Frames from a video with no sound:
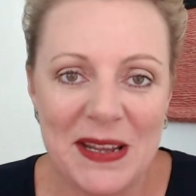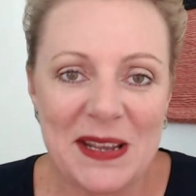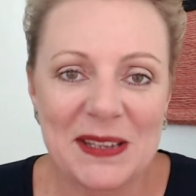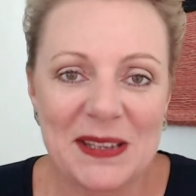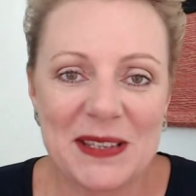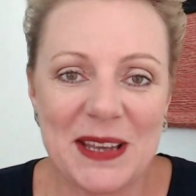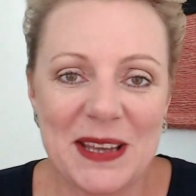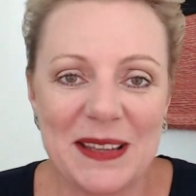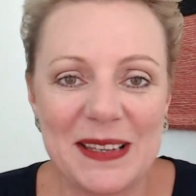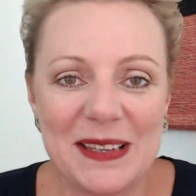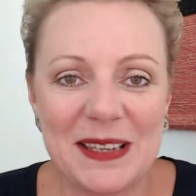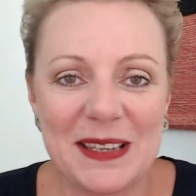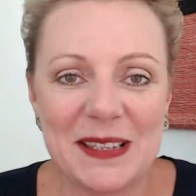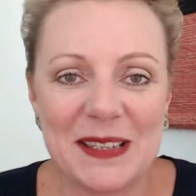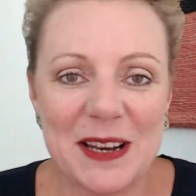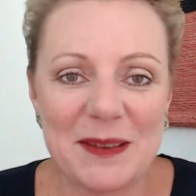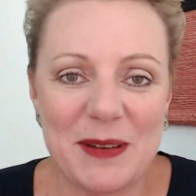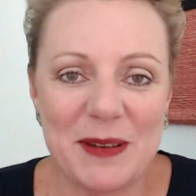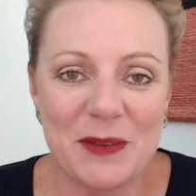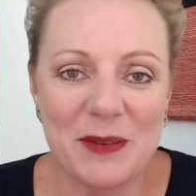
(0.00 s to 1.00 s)
So this is
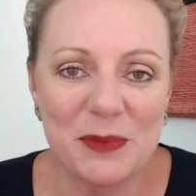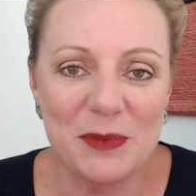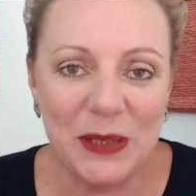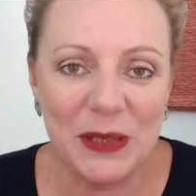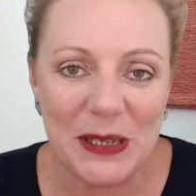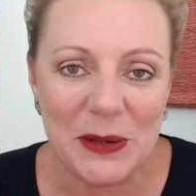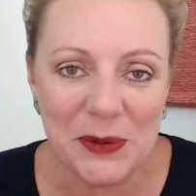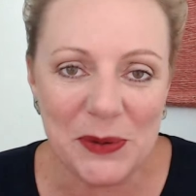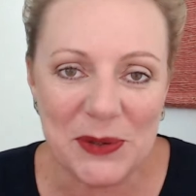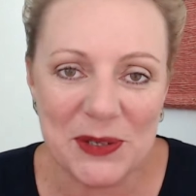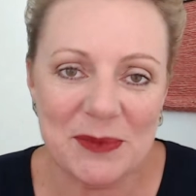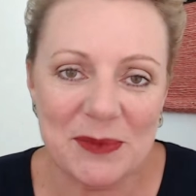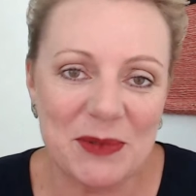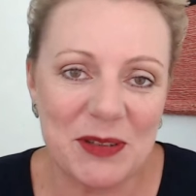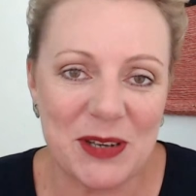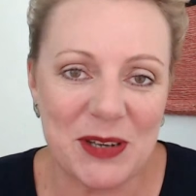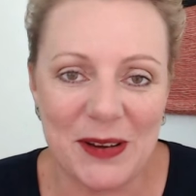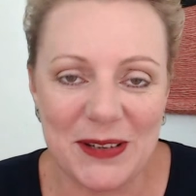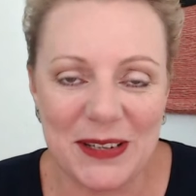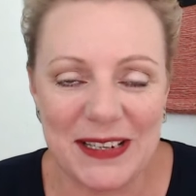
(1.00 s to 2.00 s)
going to be a really awesome
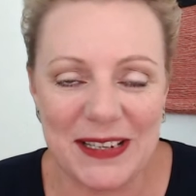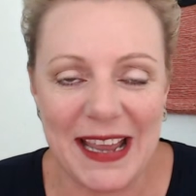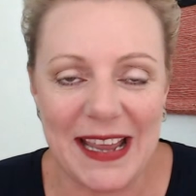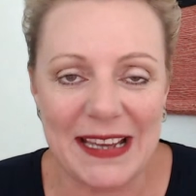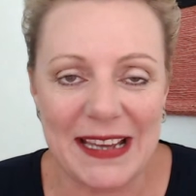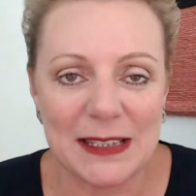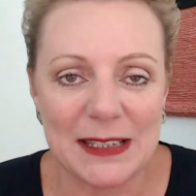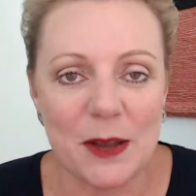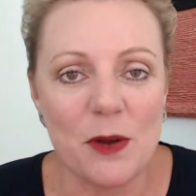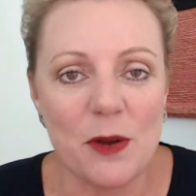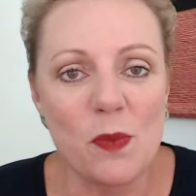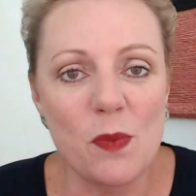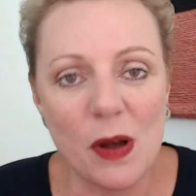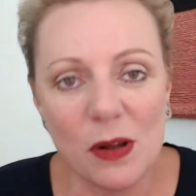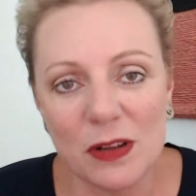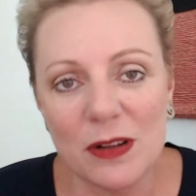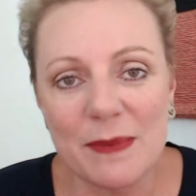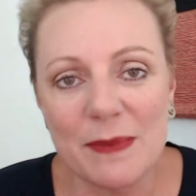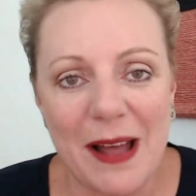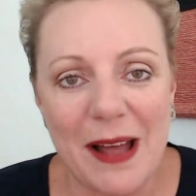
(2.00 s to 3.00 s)
show today. So
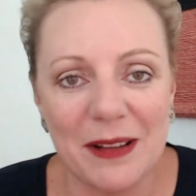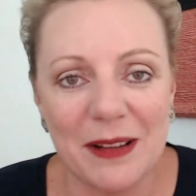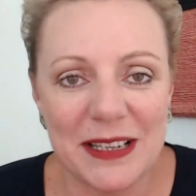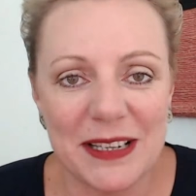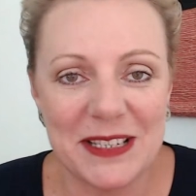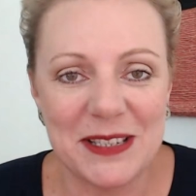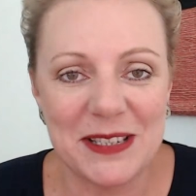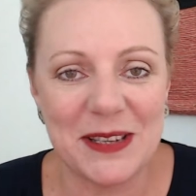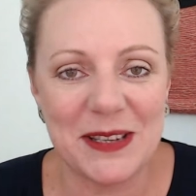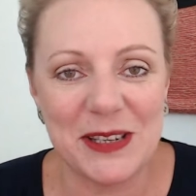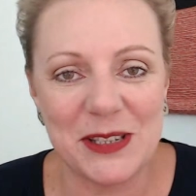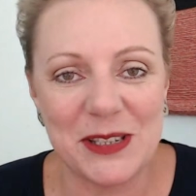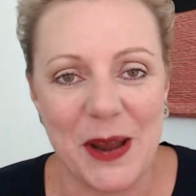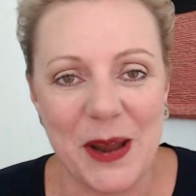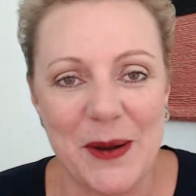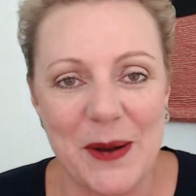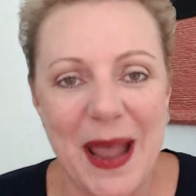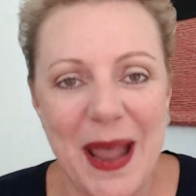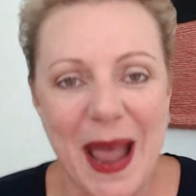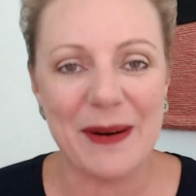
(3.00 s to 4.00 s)
welcome Alka to the
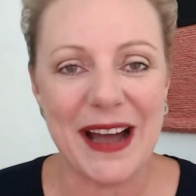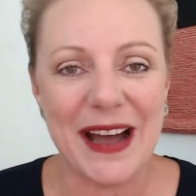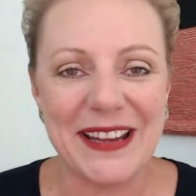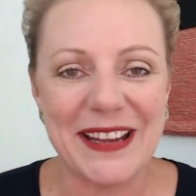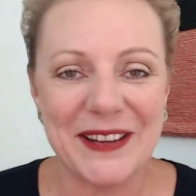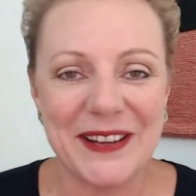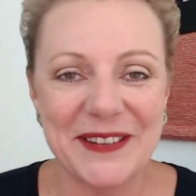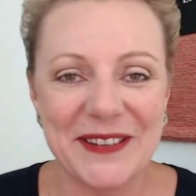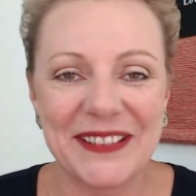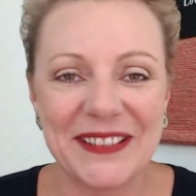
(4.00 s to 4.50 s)
show. How are you?